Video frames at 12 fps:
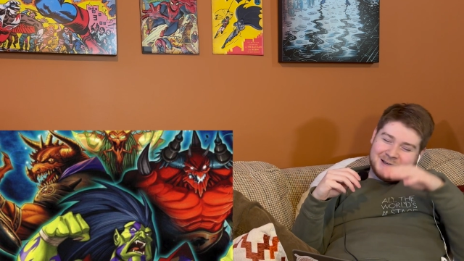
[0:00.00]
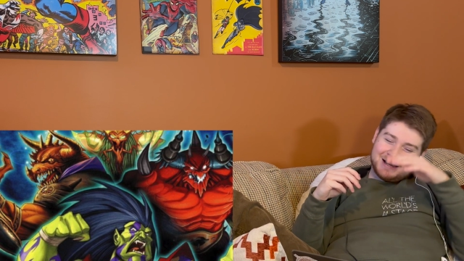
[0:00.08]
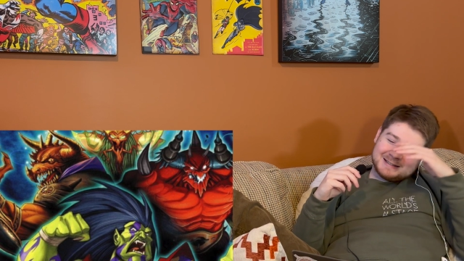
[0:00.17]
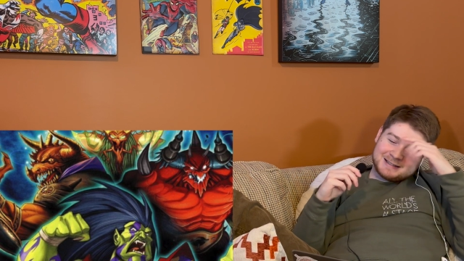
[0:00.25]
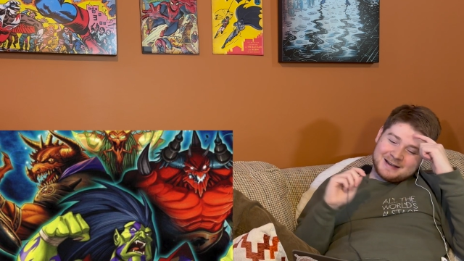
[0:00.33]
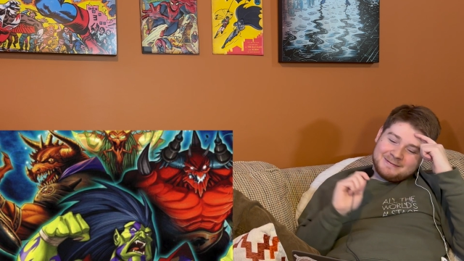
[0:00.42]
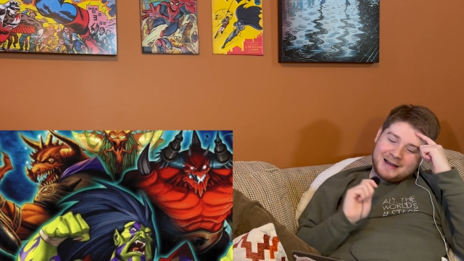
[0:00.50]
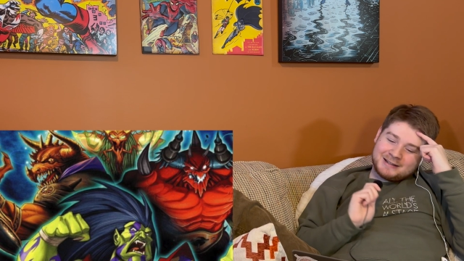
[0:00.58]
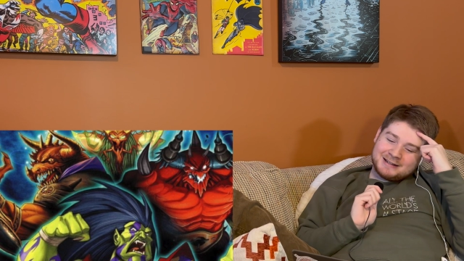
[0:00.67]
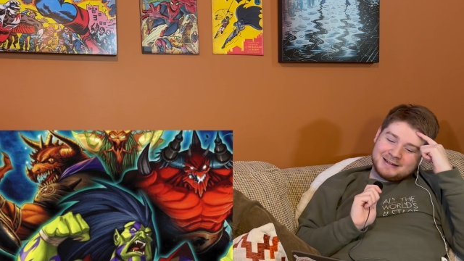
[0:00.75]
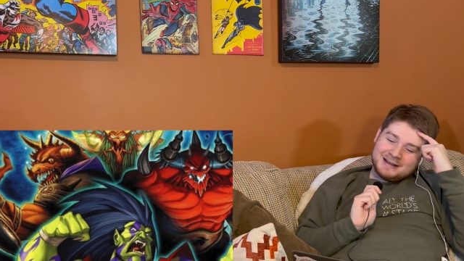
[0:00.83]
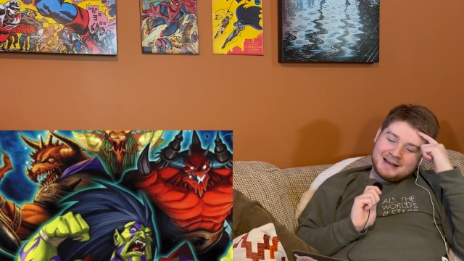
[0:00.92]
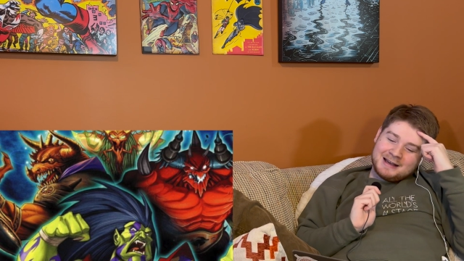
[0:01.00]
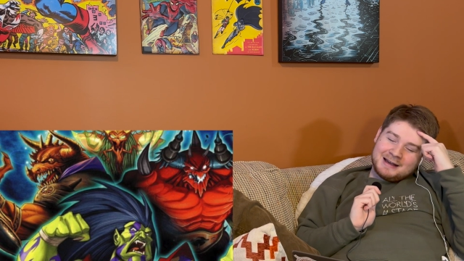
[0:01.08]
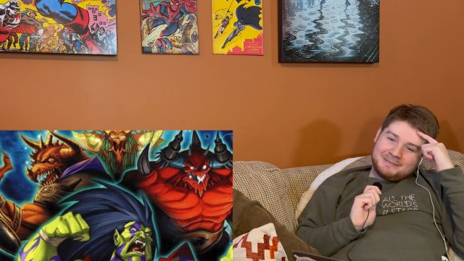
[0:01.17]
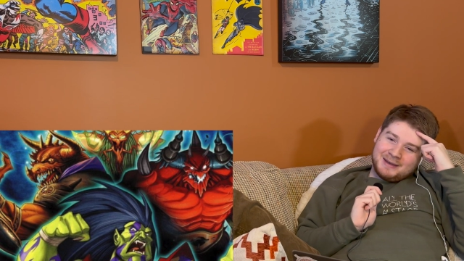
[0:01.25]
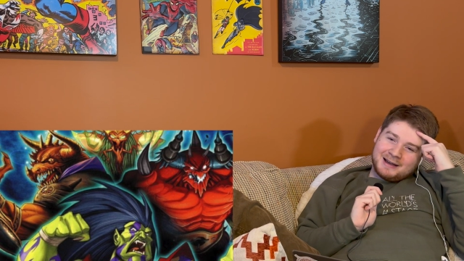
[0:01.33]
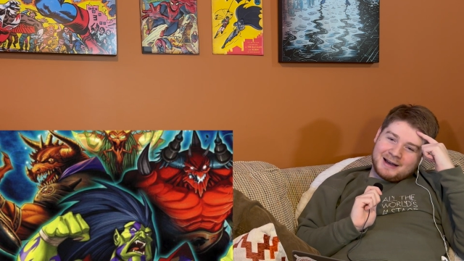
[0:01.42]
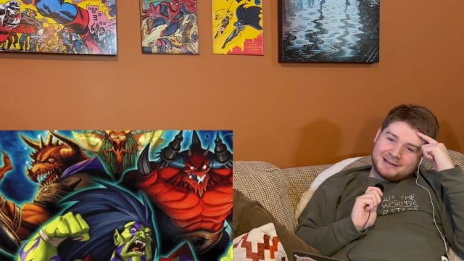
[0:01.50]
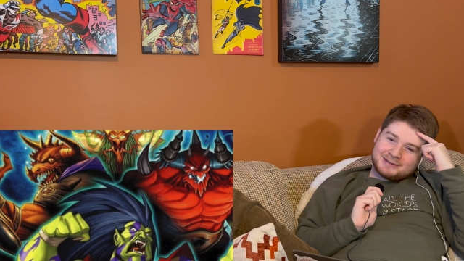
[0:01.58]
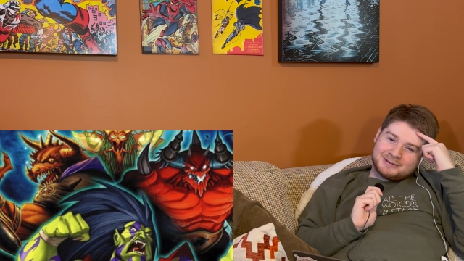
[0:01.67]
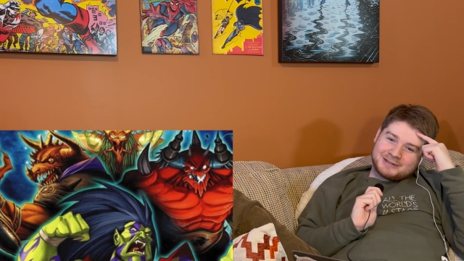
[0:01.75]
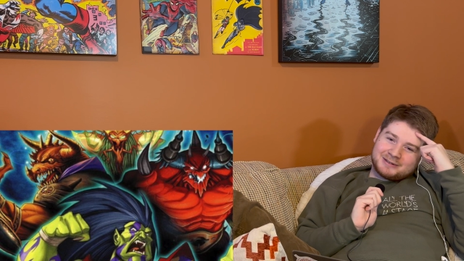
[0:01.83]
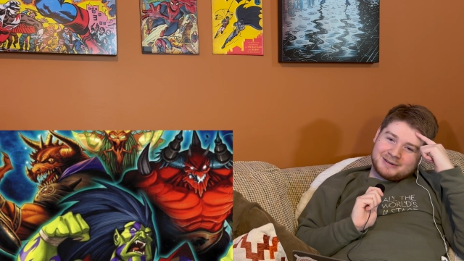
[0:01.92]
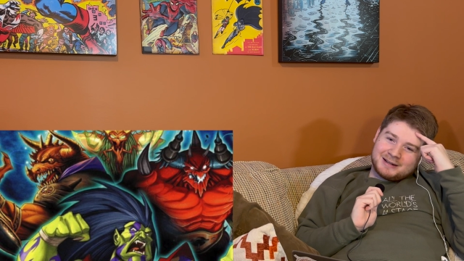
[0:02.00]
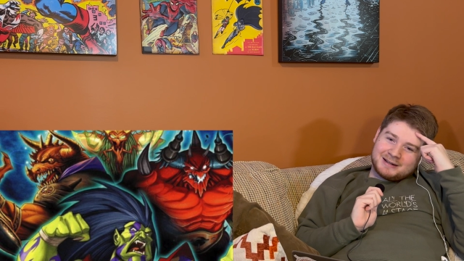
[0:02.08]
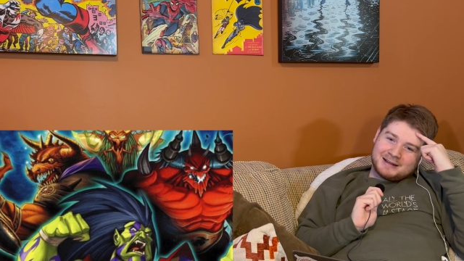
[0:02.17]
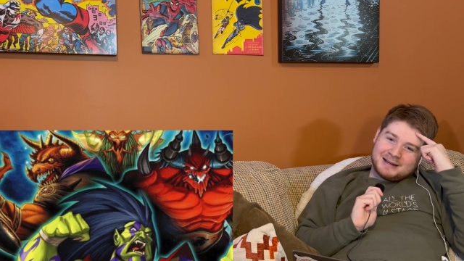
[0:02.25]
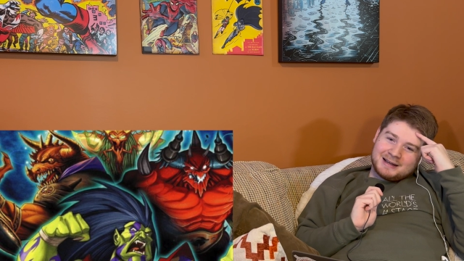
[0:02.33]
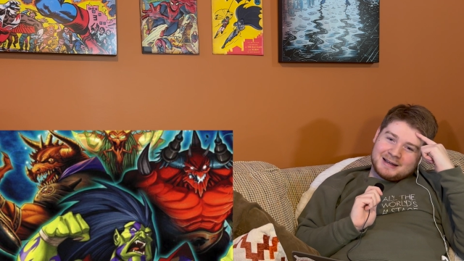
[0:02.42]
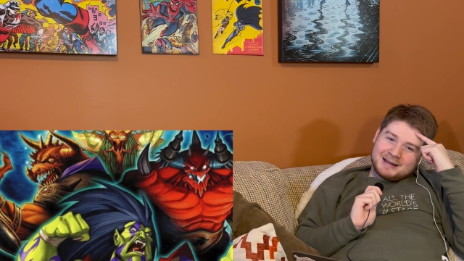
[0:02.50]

Because imagine being a high school student,